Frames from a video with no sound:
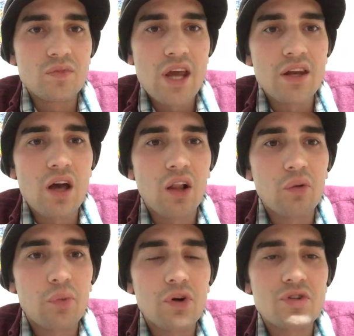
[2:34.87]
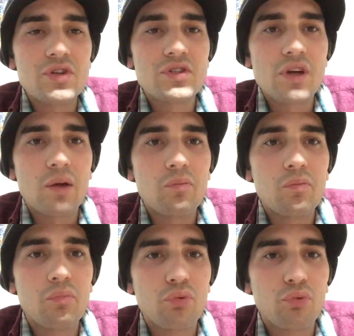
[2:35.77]
$10 purchase,
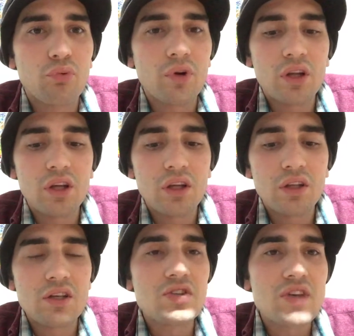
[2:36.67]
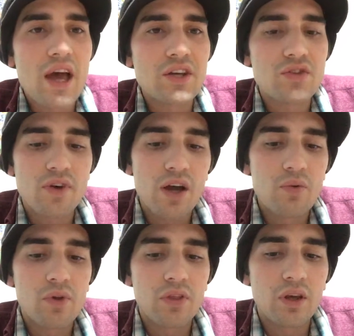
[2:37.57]
I'm pretty dissatisfied
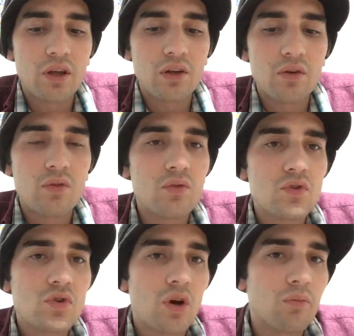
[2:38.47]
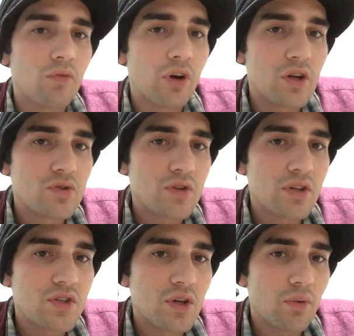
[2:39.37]
with it. So I'm very
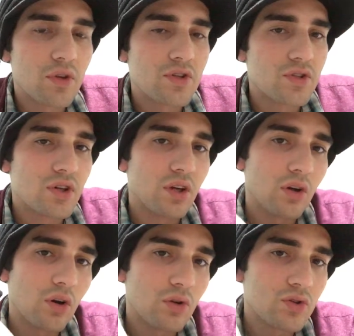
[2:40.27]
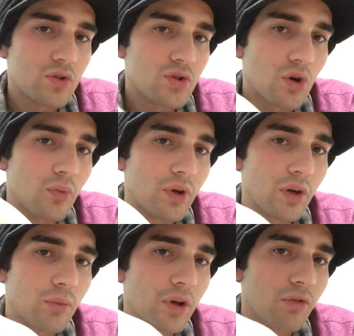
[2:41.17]
interested to see where this is gonna go. So
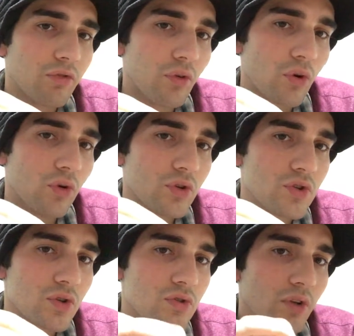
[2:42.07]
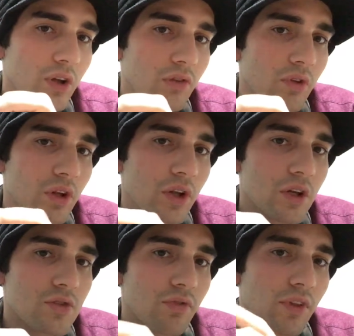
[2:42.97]
Joby, I mean, it folds, so it's really
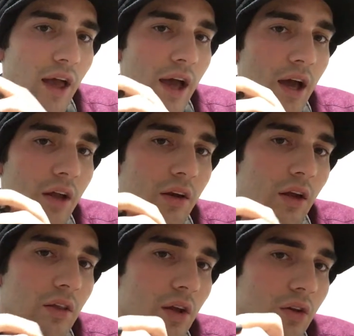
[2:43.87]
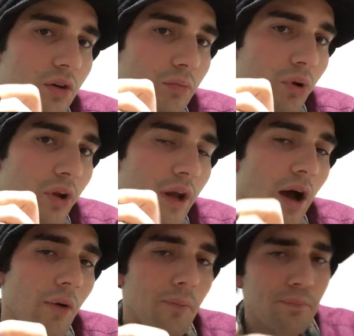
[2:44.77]
convenient. It's flat, and then you can pull it
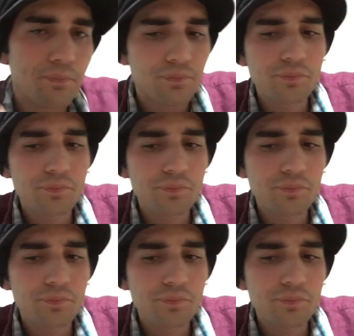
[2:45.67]
out.